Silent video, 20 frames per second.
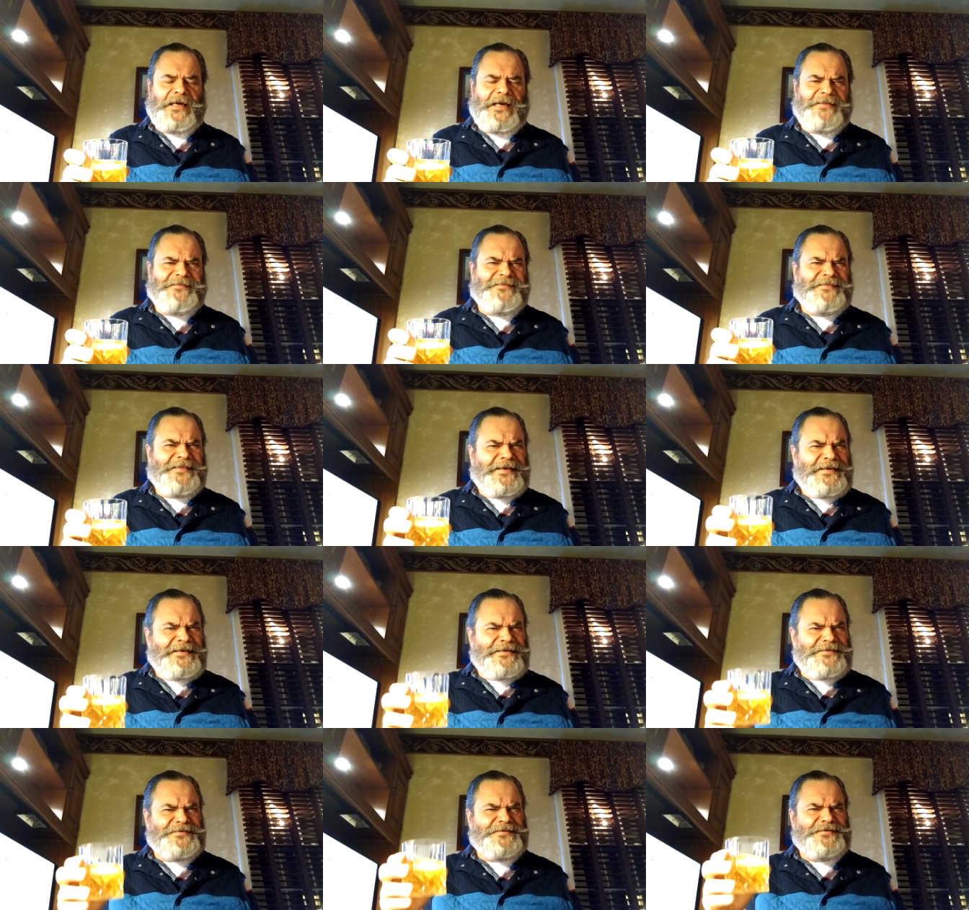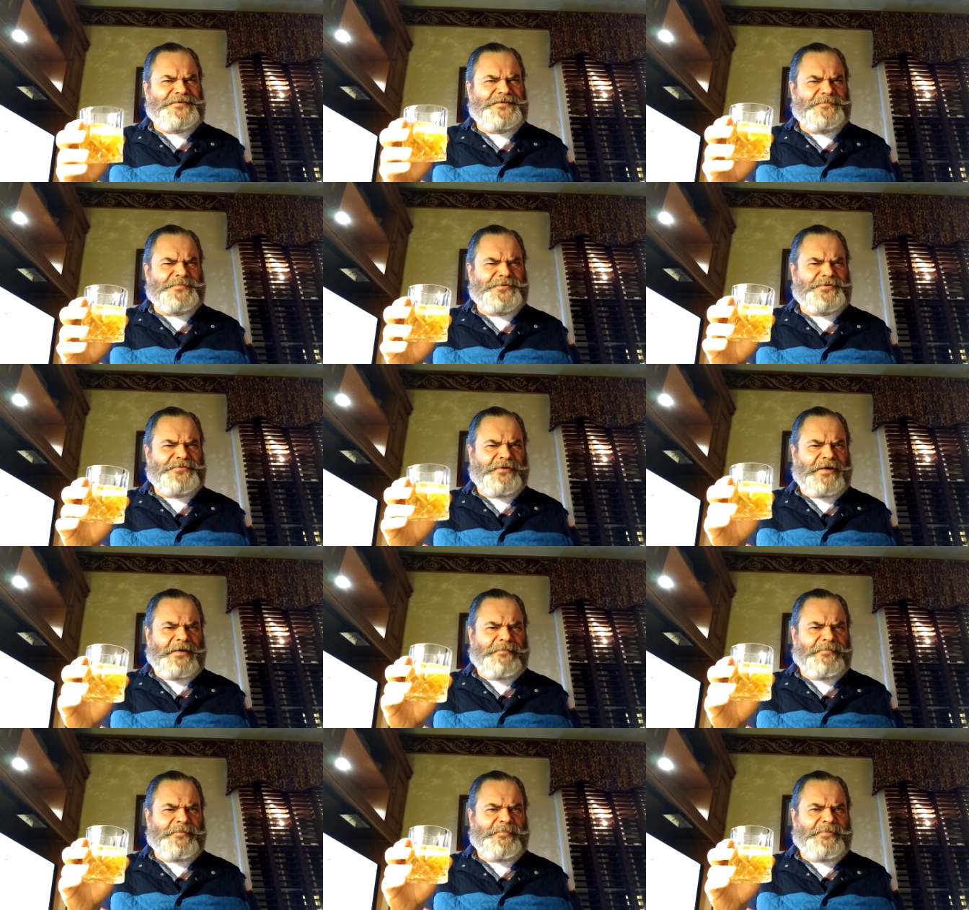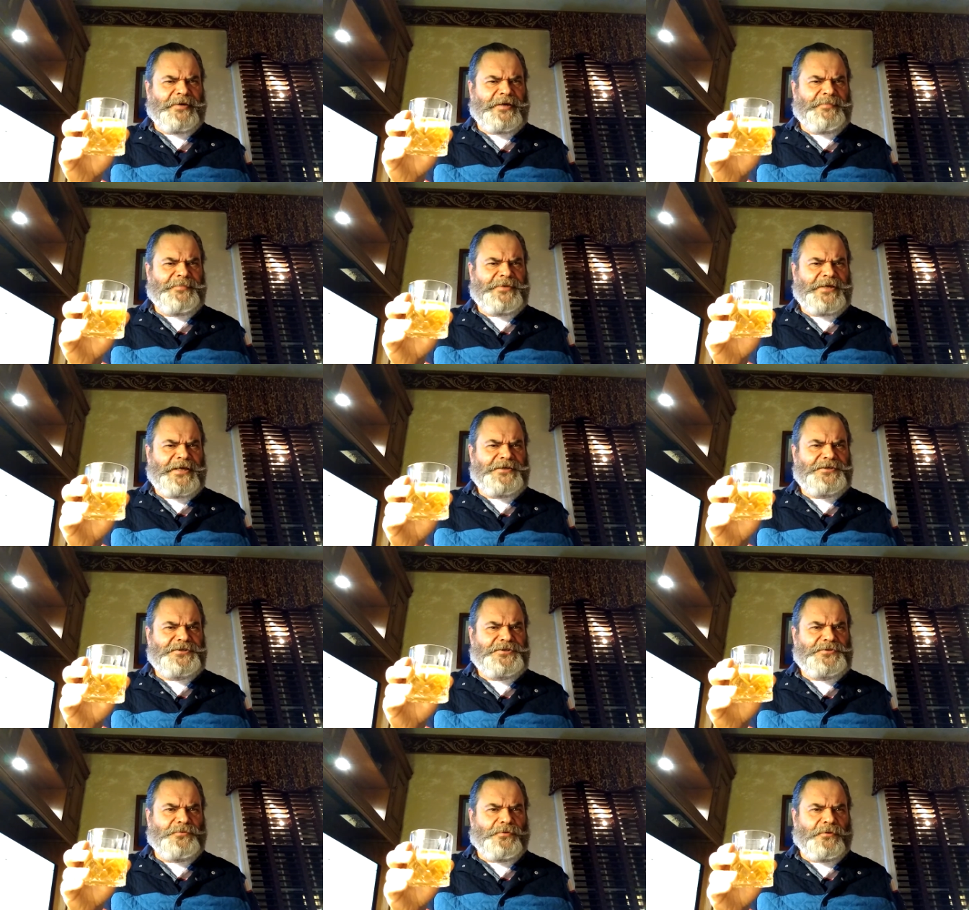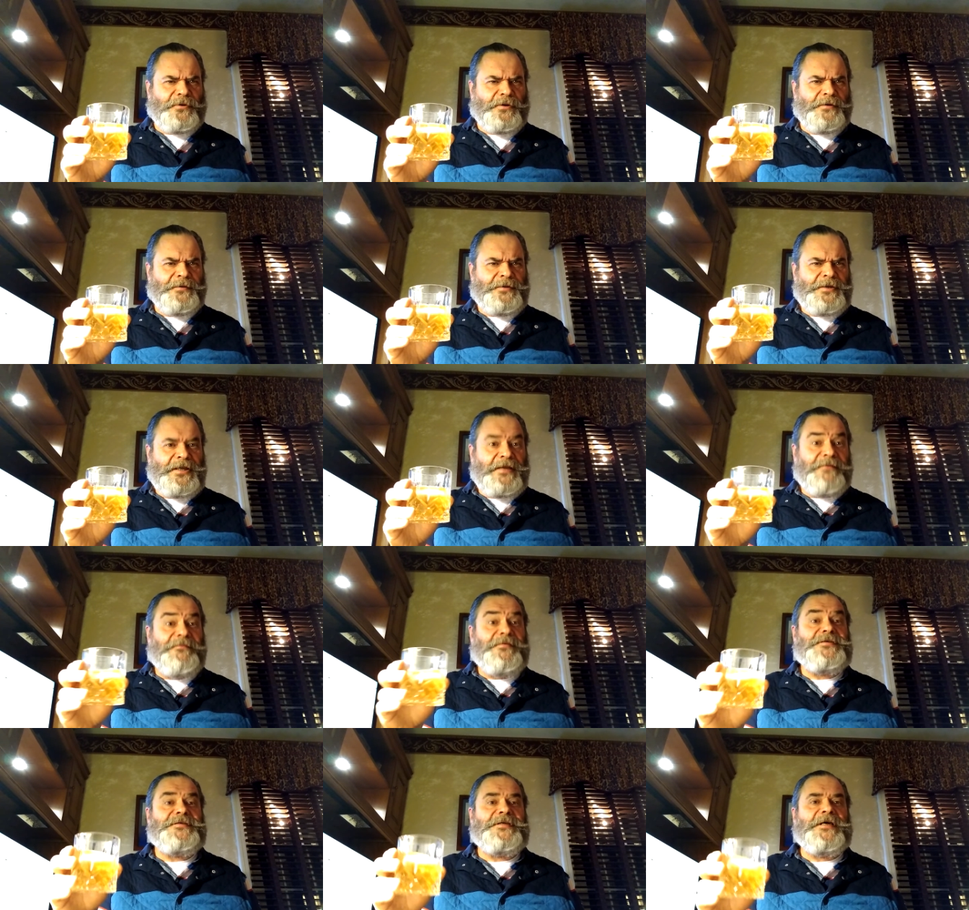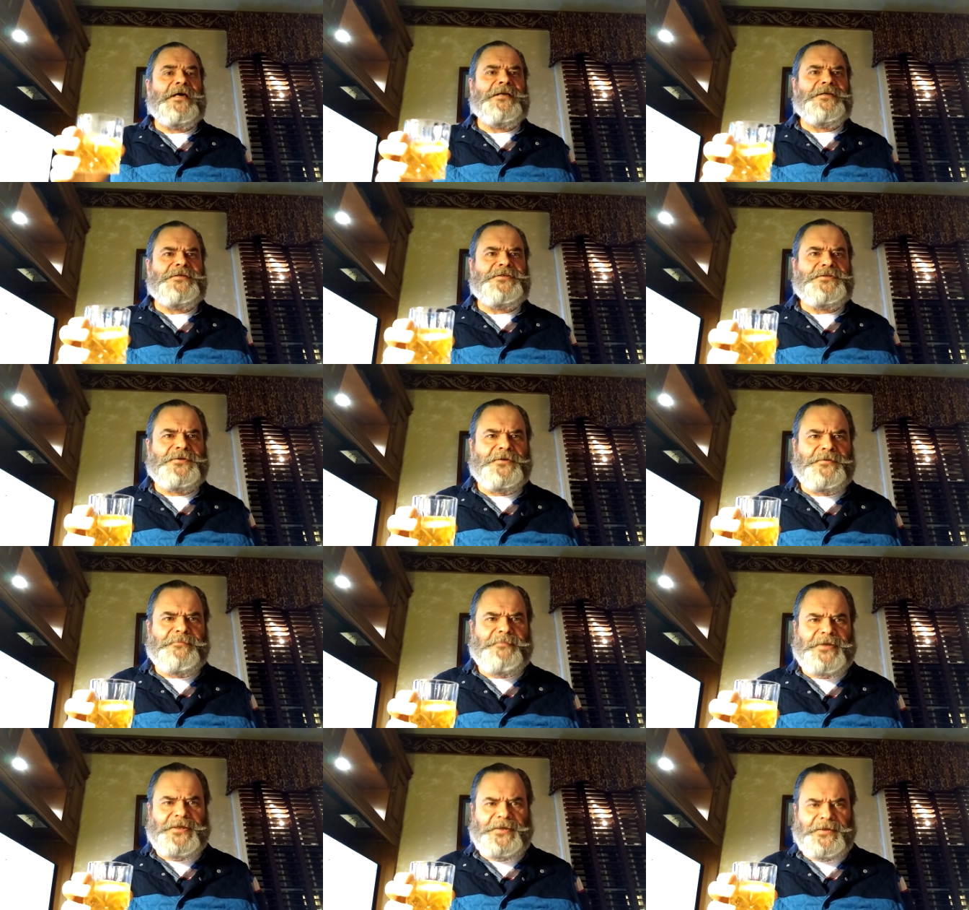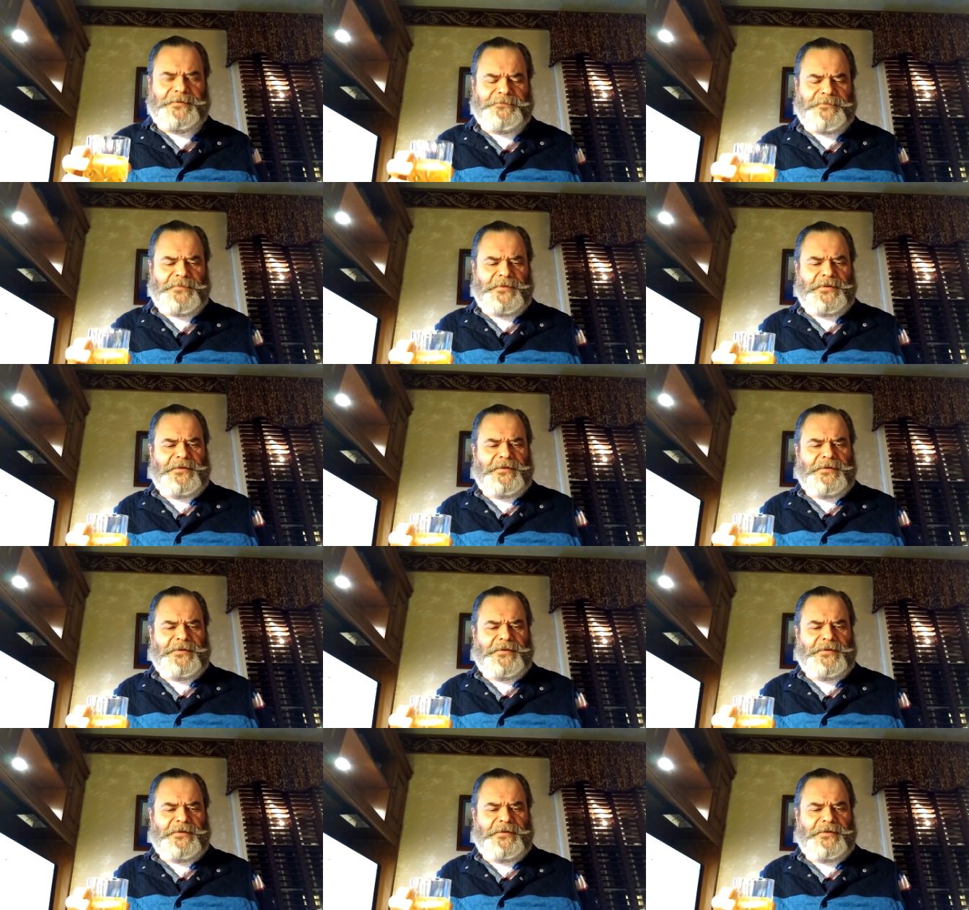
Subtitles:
I think he's a subscriber, but I'm not sure. If he's not, he should be.